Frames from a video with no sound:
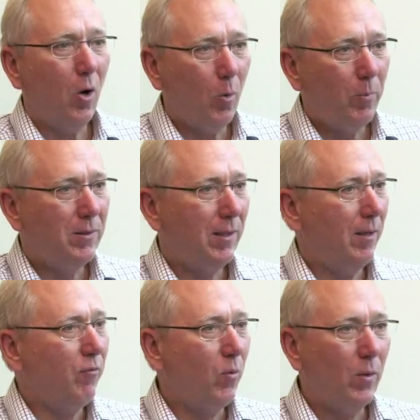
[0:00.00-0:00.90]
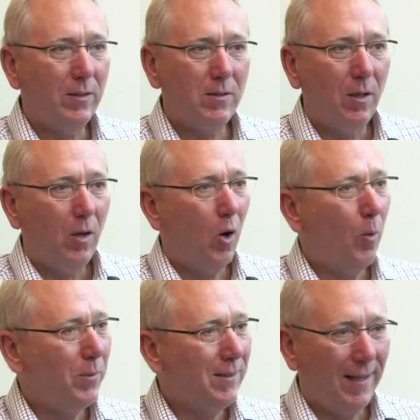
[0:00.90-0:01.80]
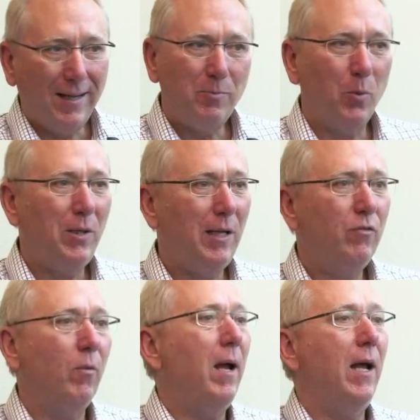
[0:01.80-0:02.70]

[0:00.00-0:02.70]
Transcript: open to influence, open to expertise from